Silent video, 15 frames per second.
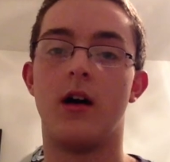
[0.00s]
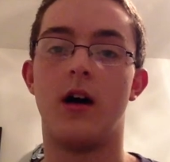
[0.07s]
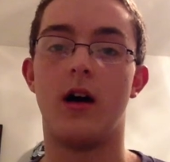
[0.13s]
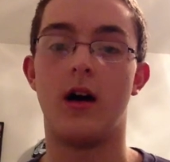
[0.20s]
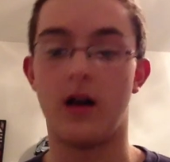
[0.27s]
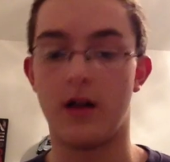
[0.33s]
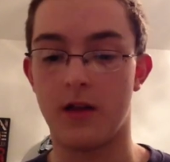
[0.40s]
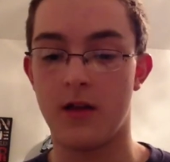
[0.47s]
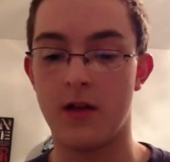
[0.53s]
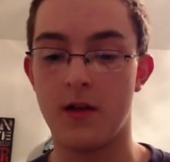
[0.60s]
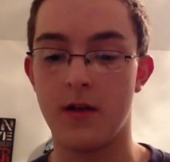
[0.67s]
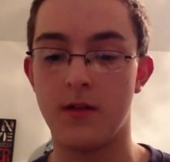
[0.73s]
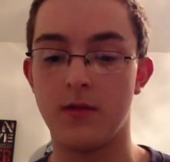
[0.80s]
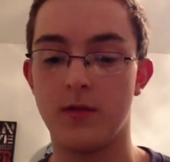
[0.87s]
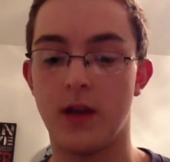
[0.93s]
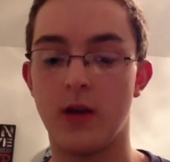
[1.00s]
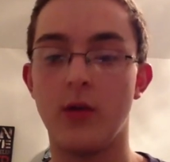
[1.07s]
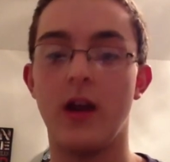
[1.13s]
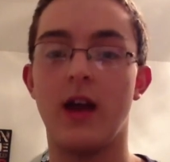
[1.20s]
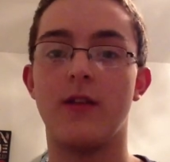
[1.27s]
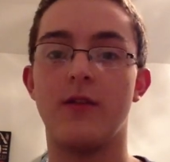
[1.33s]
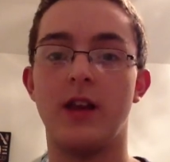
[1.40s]
They
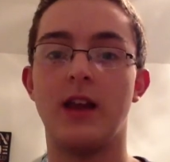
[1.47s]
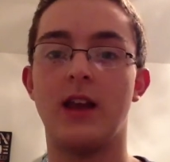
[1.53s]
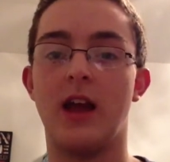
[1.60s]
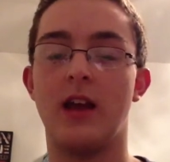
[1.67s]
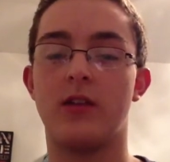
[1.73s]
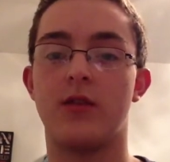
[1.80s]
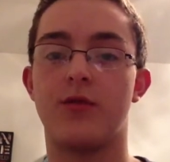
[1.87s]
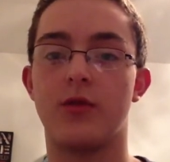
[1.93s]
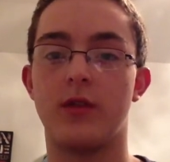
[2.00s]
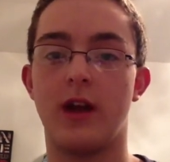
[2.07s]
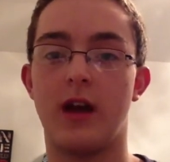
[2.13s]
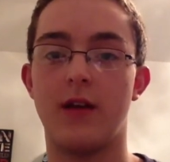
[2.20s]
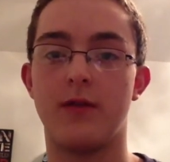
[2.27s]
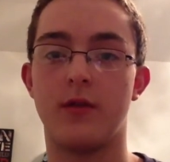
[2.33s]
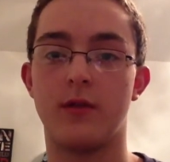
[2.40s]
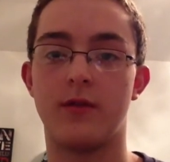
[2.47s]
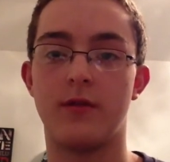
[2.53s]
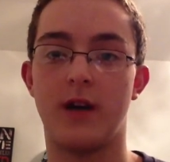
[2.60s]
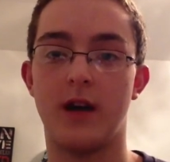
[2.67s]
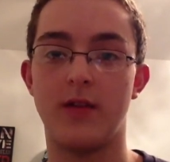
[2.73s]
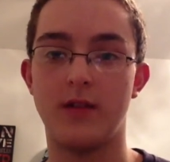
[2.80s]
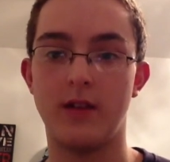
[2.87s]
don't have any cases for the iPhone
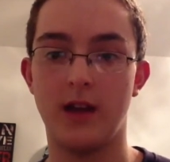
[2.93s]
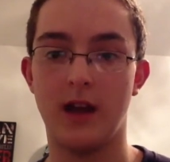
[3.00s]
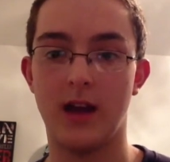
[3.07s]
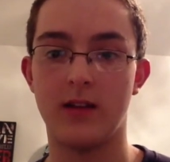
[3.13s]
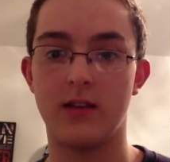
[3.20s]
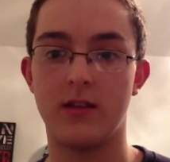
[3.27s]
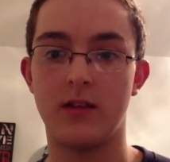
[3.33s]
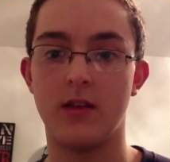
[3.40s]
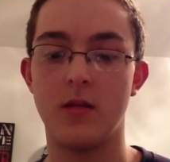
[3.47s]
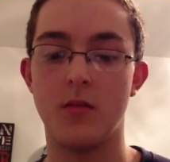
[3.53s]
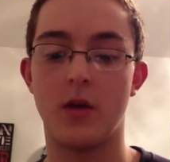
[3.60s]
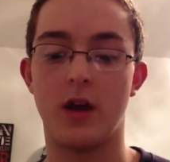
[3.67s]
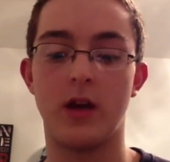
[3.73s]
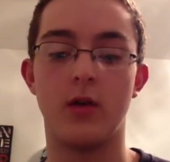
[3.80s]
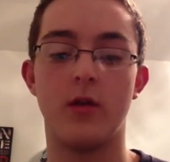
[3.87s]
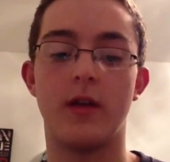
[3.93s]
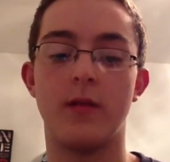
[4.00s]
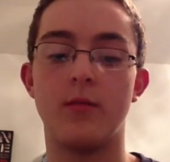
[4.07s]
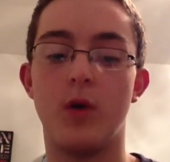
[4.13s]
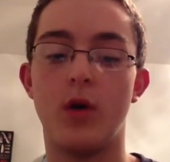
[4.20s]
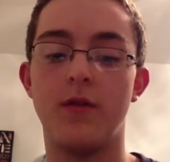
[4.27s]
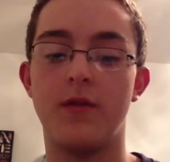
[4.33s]
5 yet, but I know that
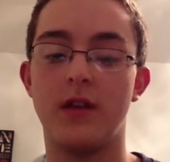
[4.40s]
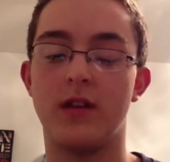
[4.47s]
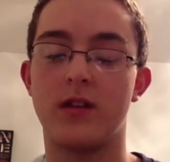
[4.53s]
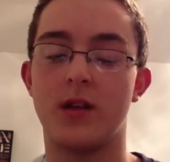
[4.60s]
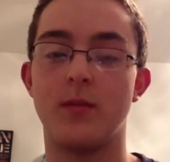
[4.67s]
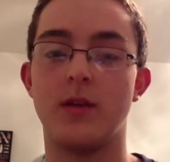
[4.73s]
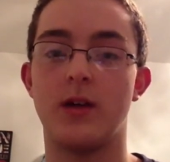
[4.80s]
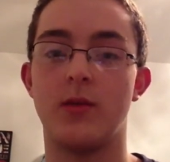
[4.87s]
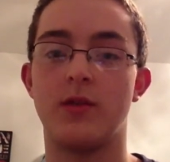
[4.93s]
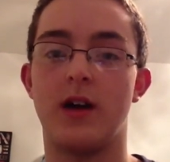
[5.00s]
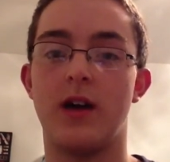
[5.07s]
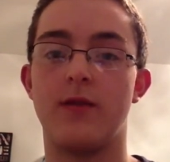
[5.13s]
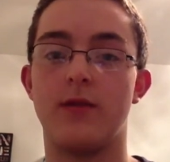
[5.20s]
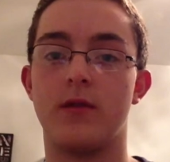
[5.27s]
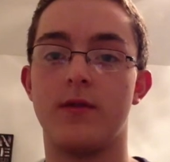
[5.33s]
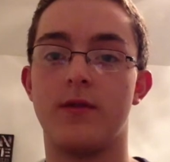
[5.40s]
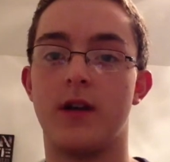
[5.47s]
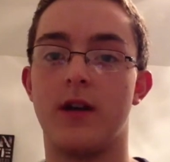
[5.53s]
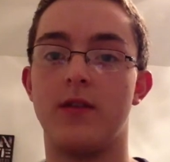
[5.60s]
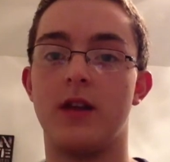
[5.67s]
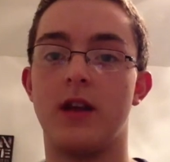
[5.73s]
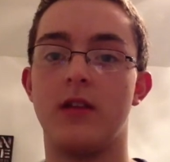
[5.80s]
Mophie is coming out with iPhone
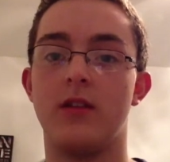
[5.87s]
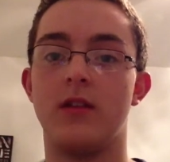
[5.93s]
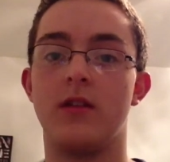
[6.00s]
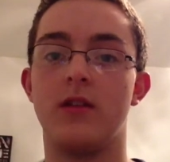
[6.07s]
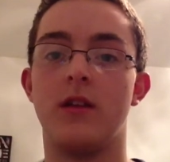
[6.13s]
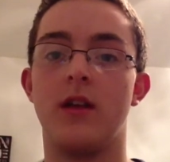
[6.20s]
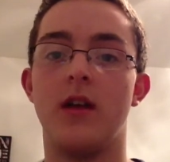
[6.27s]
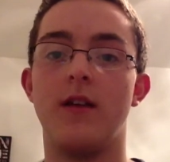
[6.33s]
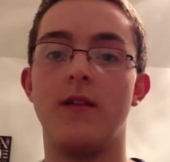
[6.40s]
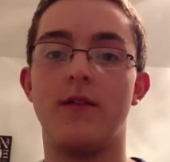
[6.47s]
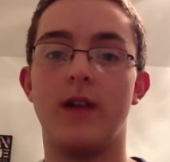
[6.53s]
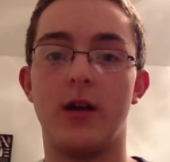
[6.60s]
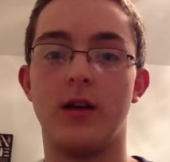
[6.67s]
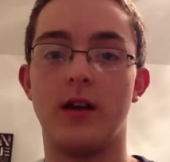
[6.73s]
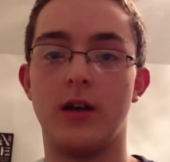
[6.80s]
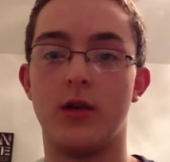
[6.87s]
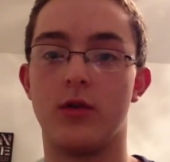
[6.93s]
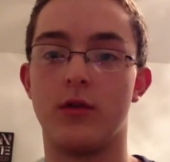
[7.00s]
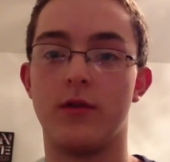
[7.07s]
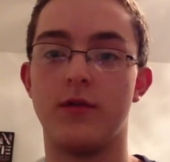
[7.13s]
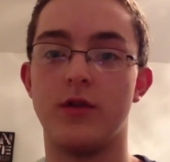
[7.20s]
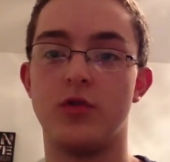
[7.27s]
5 cases very near
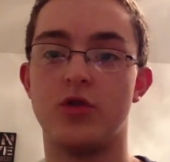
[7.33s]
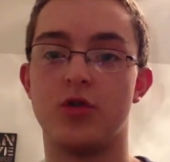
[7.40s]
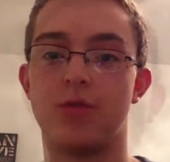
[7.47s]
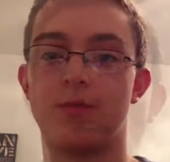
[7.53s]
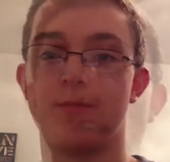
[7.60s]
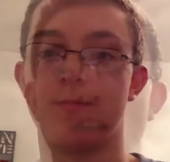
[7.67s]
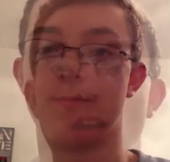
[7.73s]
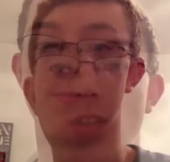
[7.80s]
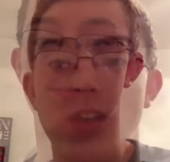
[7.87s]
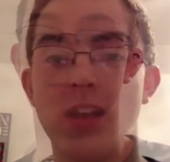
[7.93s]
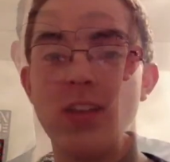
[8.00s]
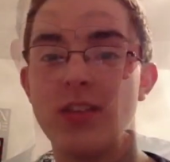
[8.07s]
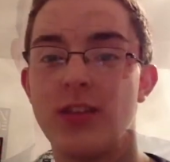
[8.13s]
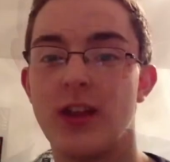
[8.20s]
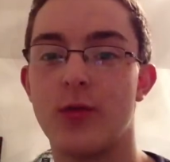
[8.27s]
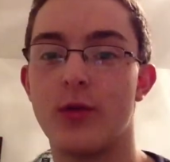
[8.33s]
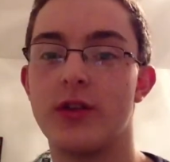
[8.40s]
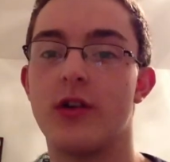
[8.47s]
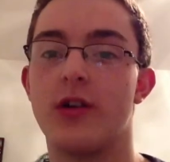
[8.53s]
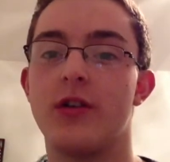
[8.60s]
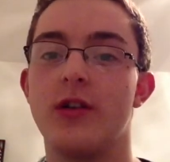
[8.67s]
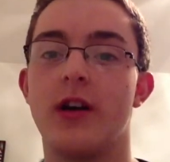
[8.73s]
in the future. The next thing that I want
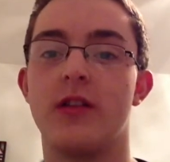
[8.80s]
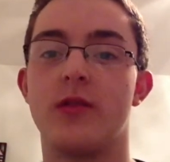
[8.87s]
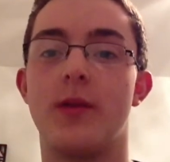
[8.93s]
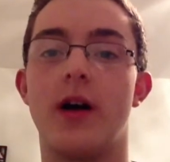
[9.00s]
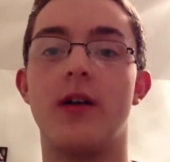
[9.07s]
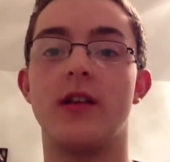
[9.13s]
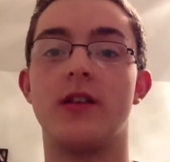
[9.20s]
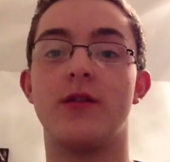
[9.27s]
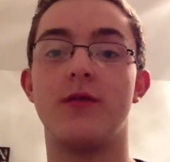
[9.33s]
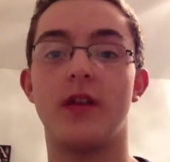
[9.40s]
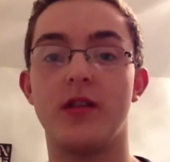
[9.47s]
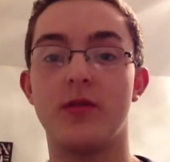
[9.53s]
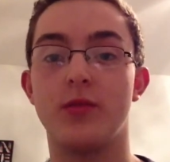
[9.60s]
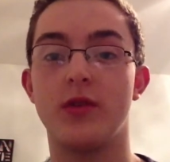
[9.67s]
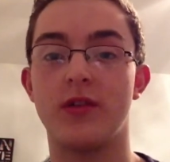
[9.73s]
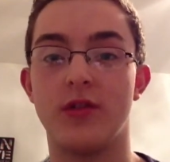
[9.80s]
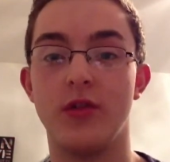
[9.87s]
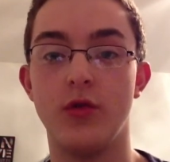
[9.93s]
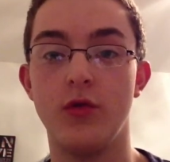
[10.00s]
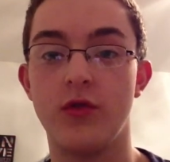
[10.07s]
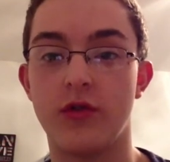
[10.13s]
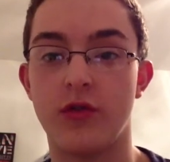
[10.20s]
to talk to you guys about is Facebook's
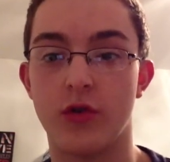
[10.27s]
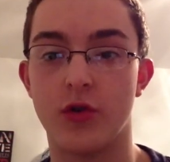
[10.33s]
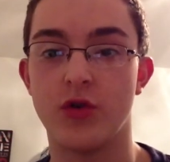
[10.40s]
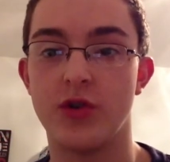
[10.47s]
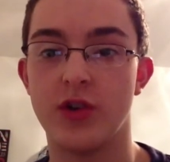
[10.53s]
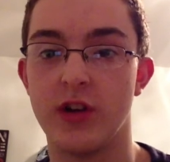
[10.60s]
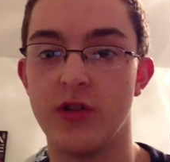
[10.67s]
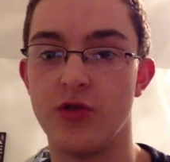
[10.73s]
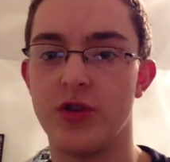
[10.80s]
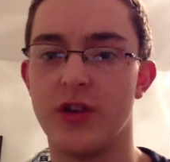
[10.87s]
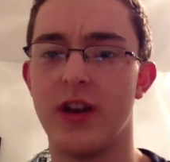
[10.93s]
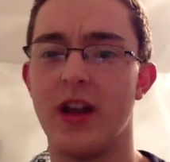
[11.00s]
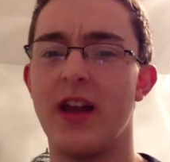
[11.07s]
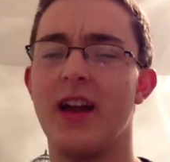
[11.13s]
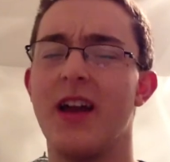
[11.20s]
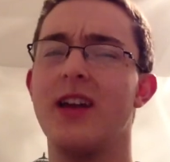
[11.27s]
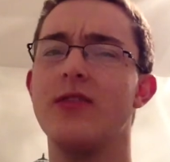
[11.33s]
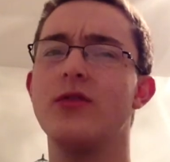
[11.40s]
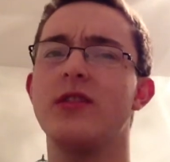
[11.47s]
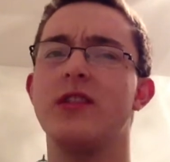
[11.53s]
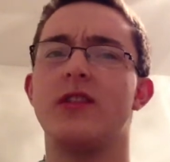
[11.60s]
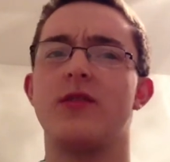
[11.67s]
new search engine.
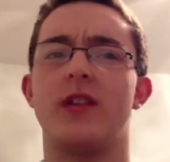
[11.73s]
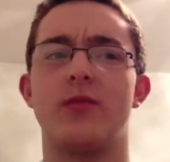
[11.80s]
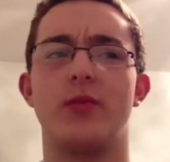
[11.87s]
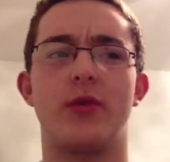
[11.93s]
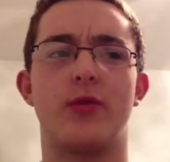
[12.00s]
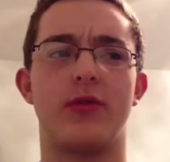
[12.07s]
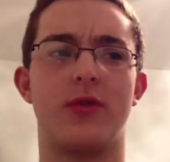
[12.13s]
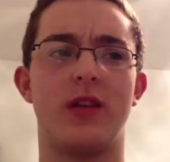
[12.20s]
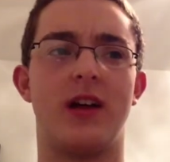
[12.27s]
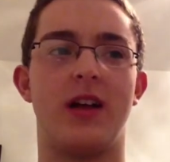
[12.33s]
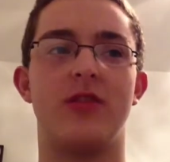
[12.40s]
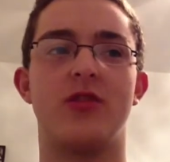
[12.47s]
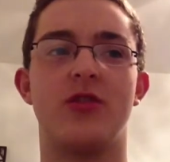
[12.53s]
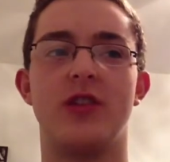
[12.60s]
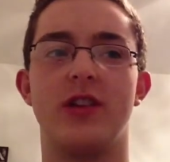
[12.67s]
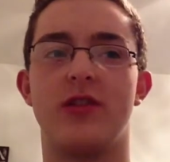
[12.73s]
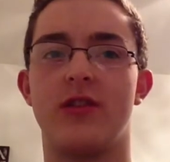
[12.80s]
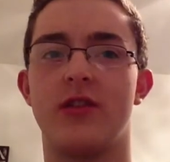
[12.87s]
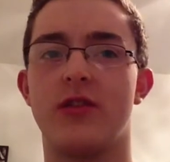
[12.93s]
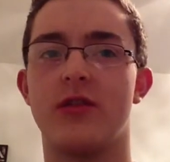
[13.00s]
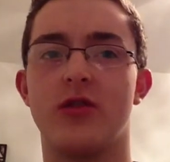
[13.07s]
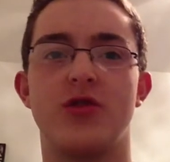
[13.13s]
Ever since Facebook was launched, its
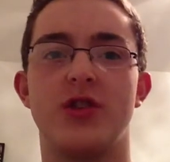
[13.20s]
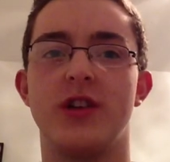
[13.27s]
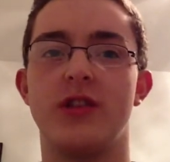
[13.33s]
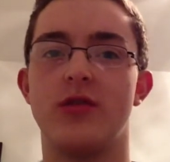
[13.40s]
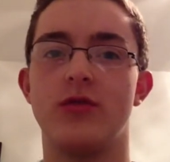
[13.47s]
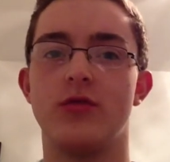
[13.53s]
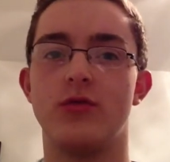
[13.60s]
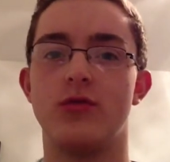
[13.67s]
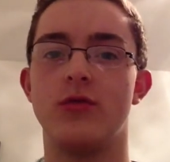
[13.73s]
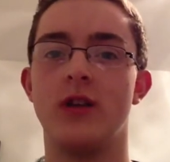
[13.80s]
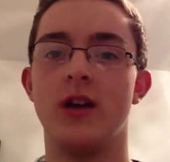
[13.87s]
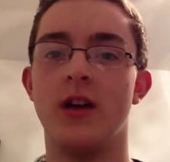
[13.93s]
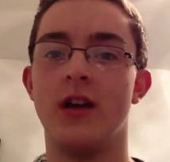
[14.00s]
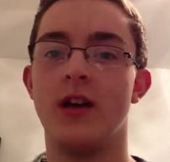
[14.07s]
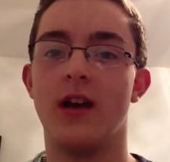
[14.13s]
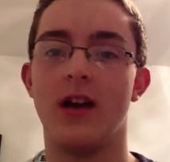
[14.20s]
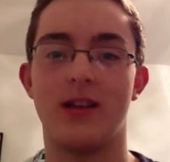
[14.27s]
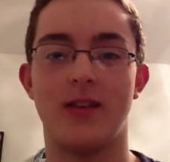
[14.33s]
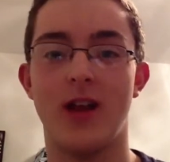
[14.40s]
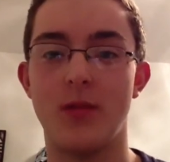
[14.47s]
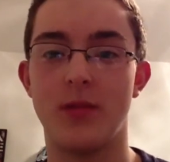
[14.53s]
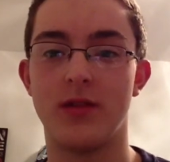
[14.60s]
searching tool
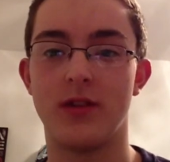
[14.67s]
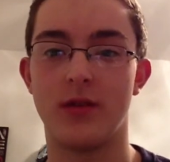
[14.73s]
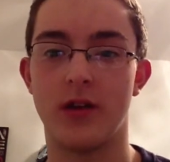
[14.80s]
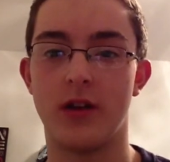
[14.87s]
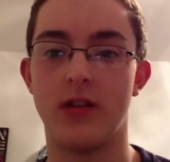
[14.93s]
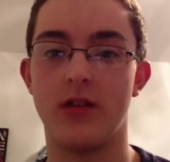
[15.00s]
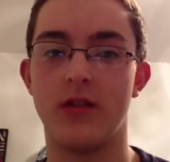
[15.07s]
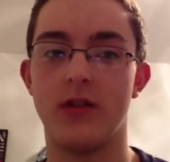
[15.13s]
has not been the greatest.